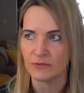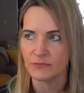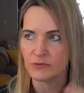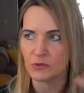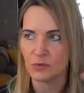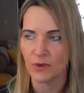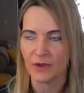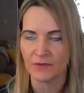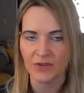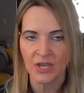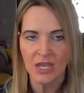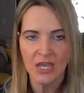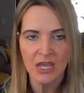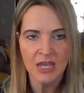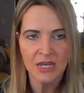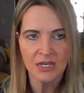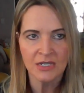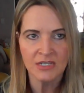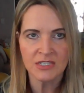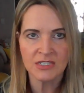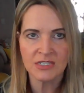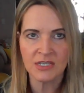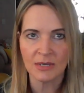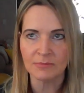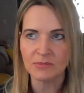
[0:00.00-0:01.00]
if you have
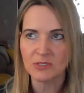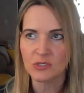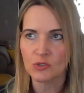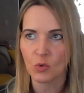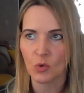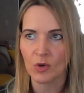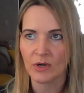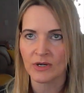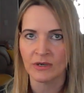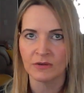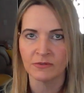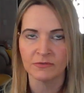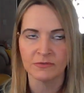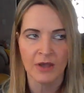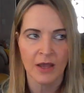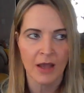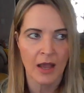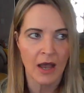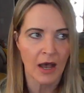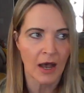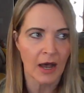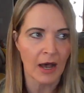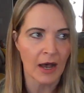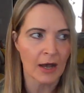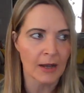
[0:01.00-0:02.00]
some sort of
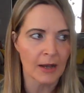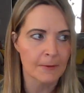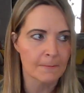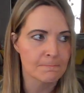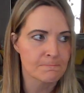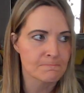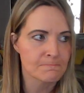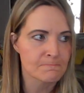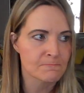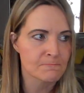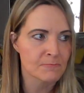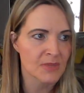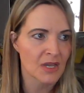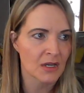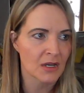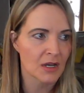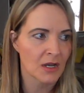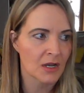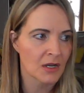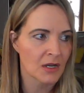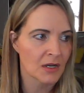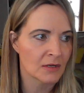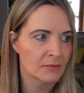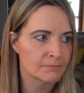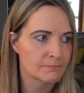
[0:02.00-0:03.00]
um,
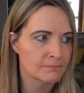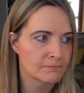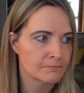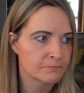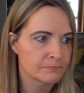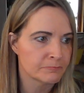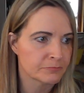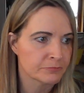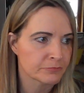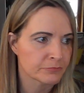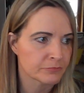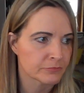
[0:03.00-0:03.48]
um,